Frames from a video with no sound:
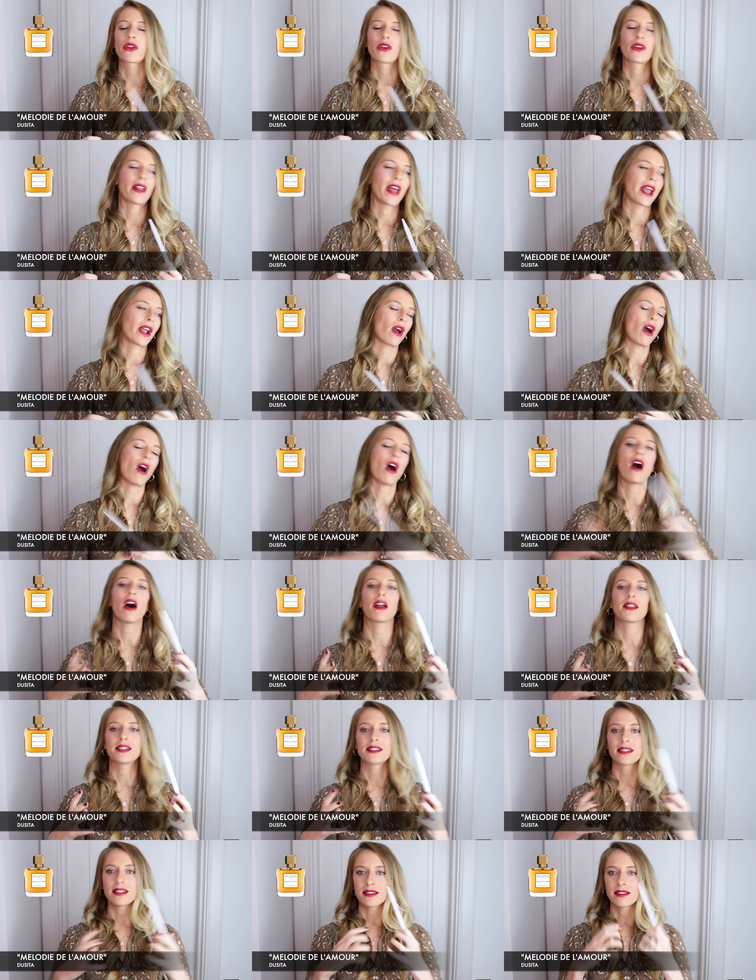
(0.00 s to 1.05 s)
You're like, oh,
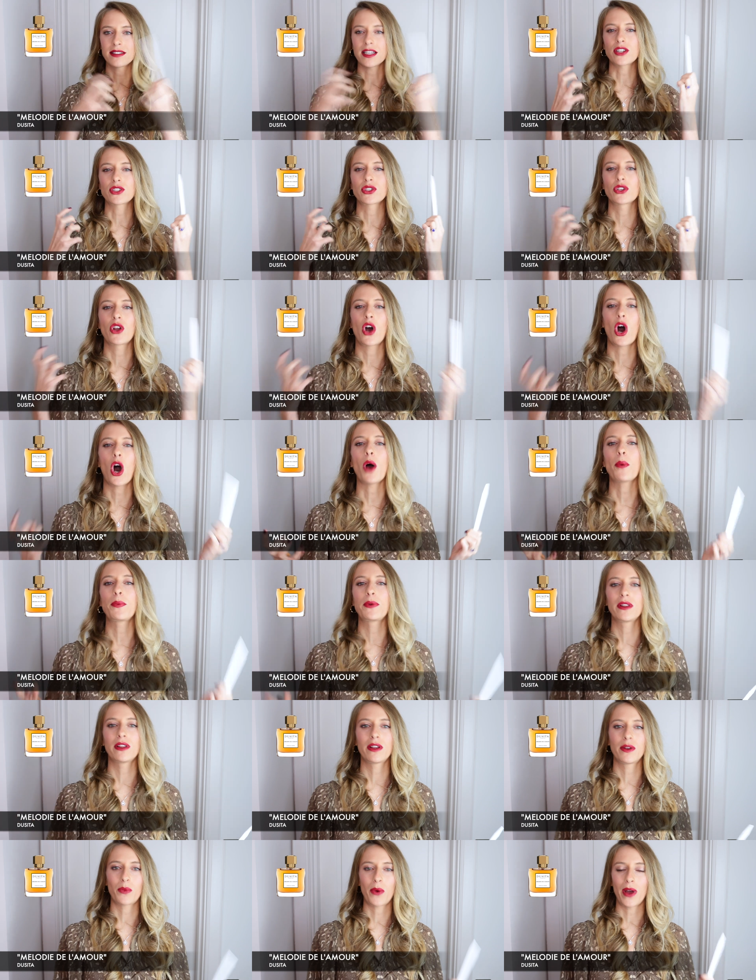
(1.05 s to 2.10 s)
this is such an
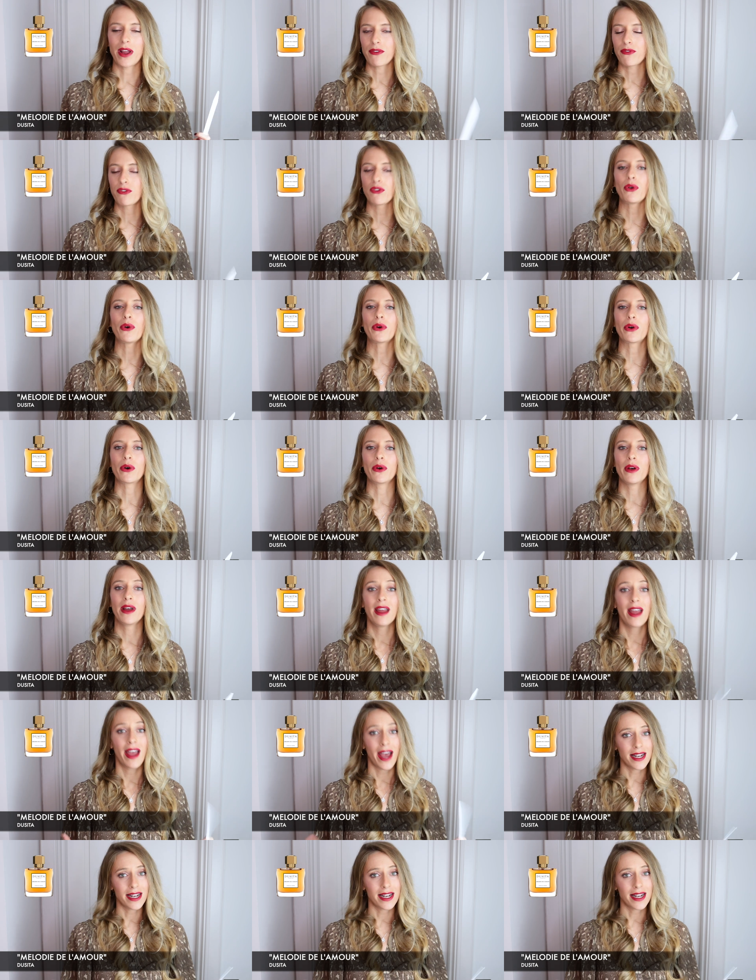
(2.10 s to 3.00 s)
opulent white floral.